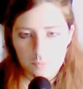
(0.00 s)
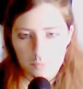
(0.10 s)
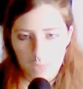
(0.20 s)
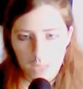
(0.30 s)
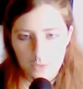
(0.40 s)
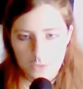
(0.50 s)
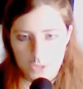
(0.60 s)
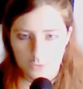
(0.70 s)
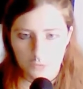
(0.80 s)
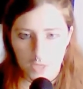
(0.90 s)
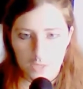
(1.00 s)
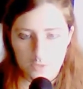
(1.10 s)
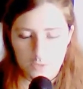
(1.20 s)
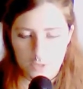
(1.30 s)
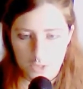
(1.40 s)
But I looked into the
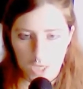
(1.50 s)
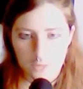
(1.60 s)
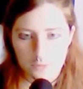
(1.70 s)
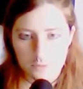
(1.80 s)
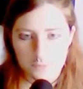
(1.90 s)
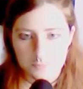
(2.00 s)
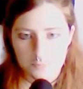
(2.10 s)
files of the child.